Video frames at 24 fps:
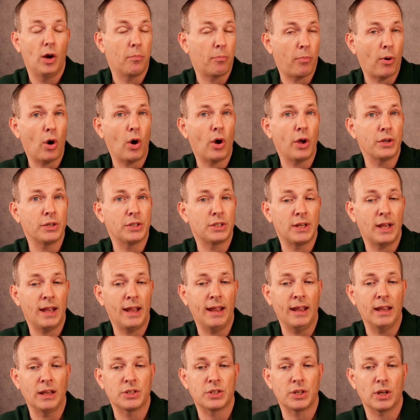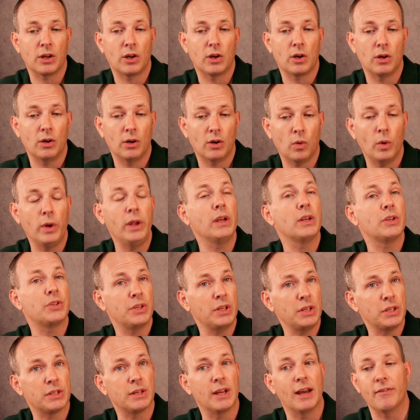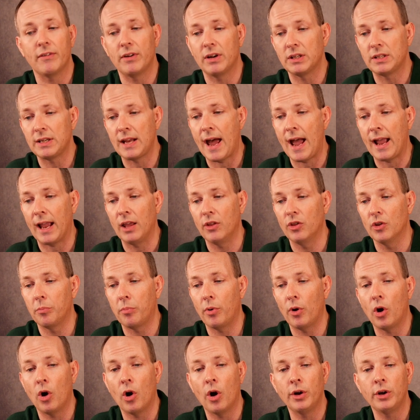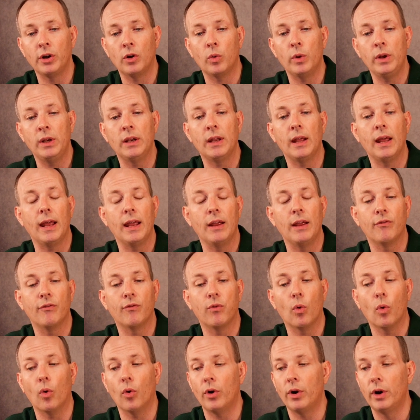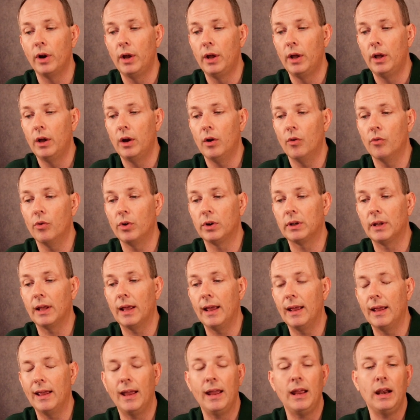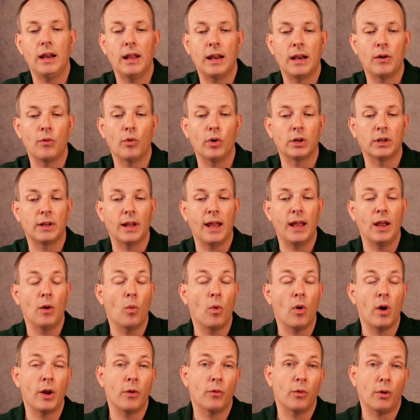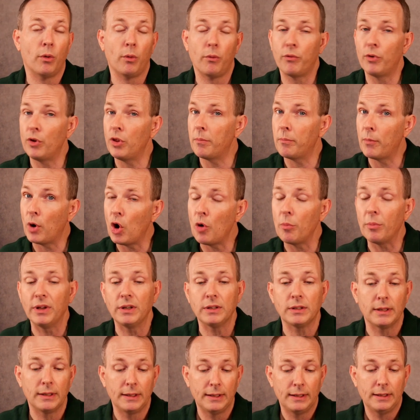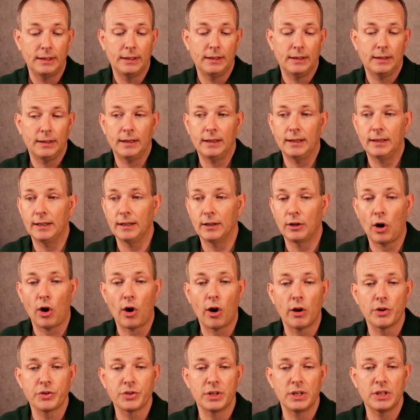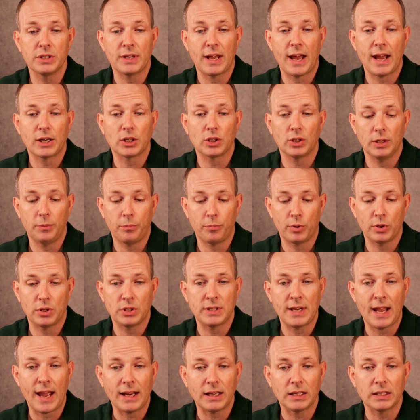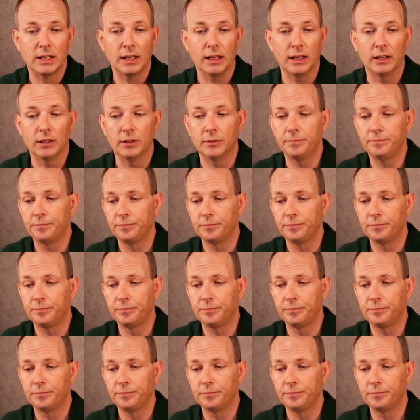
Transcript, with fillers: Pawn takes, queen to c7, attacking the pawn, queen to a4, rook to a8, and rook to a1. Well, for the moment, uh, Carlsen is actually protecting